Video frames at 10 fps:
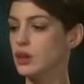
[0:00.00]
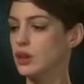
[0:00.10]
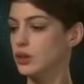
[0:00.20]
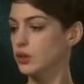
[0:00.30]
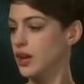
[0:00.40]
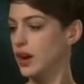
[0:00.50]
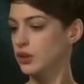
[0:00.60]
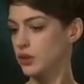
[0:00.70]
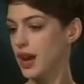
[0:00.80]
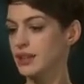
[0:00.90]
your
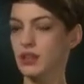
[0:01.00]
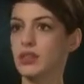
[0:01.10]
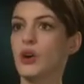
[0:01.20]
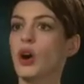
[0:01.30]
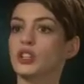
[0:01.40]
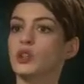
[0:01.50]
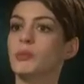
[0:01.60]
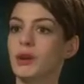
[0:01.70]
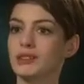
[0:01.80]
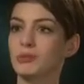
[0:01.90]
character has a thought, you
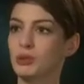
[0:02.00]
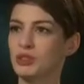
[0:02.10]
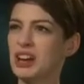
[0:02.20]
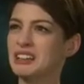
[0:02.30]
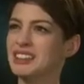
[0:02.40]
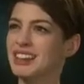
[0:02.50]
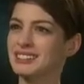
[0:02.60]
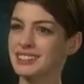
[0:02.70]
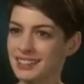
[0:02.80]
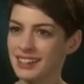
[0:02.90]
must project the
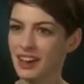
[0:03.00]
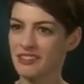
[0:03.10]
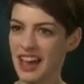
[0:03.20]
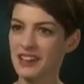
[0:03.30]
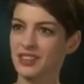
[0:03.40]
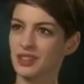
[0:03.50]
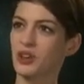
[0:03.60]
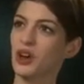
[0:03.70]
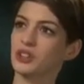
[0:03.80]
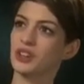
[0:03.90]
idea of having a
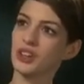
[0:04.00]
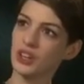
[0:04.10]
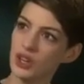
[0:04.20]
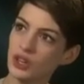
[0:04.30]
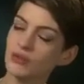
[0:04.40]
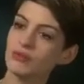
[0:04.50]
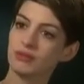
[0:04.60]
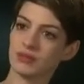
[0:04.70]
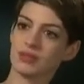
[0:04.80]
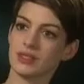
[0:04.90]
thought
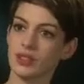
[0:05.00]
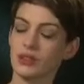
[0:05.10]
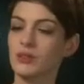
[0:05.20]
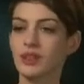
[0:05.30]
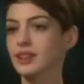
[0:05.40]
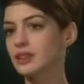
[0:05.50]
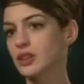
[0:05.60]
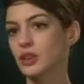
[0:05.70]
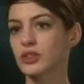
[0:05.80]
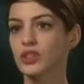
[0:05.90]
to
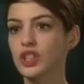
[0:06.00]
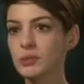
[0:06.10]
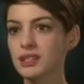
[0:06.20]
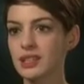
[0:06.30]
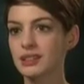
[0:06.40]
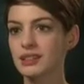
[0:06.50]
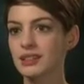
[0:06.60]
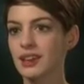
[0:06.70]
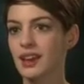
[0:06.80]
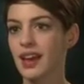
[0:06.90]
the cheap seats.
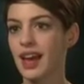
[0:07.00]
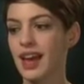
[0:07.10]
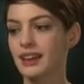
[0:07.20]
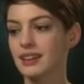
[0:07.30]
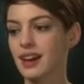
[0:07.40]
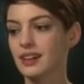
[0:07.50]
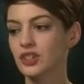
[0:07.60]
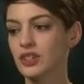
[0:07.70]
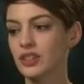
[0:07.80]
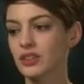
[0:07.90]
And I
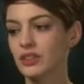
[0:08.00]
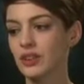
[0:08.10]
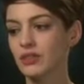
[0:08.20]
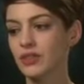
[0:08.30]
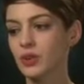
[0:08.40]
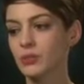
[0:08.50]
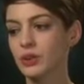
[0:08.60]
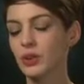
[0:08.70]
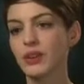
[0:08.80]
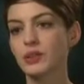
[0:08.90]
just think on film, you
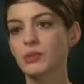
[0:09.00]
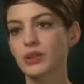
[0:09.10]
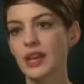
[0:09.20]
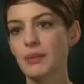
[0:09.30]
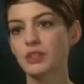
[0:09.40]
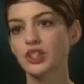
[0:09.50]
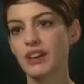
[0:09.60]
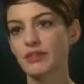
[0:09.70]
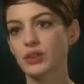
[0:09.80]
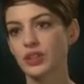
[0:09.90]
don't have to put that much
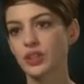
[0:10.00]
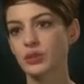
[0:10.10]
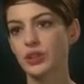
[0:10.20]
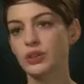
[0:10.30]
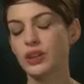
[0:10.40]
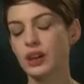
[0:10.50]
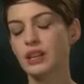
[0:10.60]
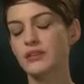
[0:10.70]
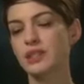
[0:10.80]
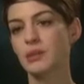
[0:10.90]
effort into it. You can kind
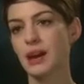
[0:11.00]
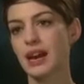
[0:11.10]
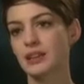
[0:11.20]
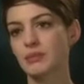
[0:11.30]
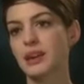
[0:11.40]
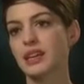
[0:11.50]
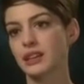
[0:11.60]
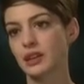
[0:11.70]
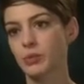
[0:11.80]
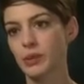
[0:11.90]
of sit back and make it a
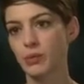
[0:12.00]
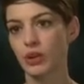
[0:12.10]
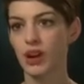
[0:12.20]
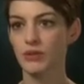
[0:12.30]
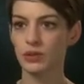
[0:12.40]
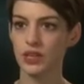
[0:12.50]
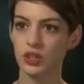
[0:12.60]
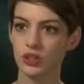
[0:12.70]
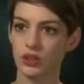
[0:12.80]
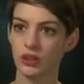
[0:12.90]
little bit more
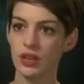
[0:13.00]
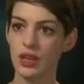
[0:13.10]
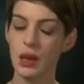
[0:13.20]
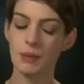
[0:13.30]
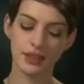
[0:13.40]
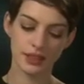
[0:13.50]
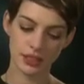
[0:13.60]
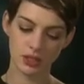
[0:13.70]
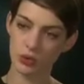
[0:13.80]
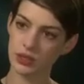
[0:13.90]
conversational. But I think
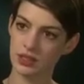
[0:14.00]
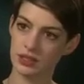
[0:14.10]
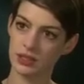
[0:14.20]
that's always the